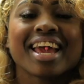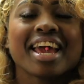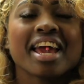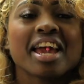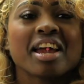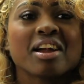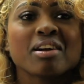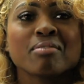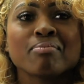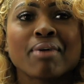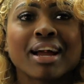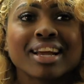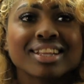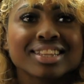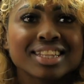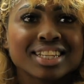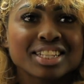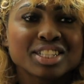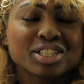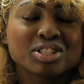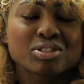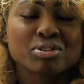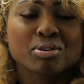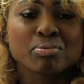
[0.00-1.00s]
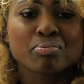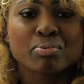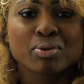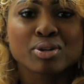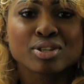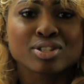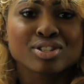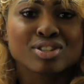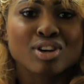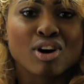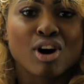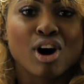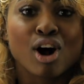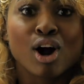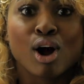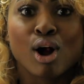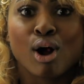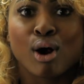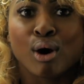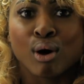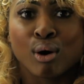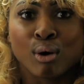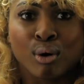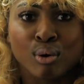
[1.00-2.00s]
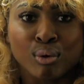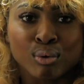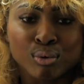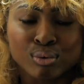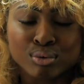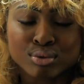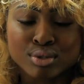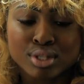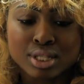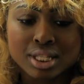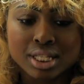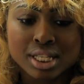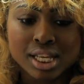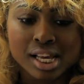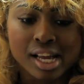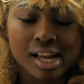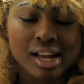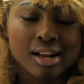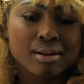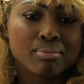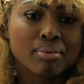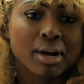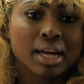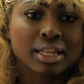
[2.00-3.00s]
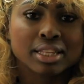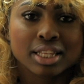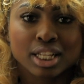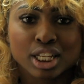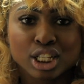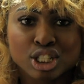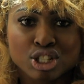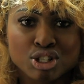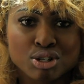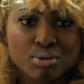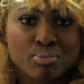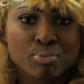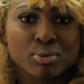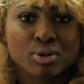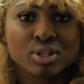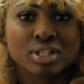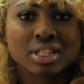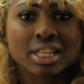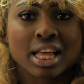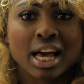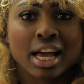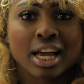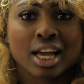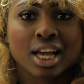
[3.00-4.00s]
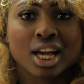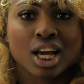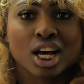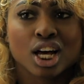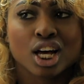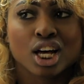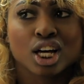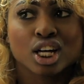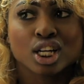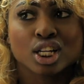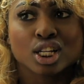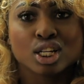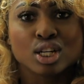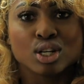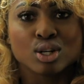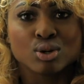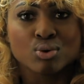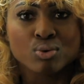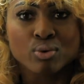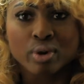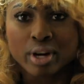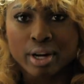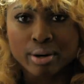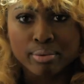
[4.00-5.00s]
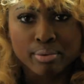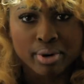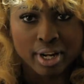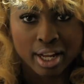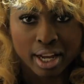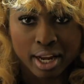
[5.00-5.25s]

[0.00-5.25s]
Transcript: Everybody thinks strippers are hoes. Everybody thinks strippers, like, do it with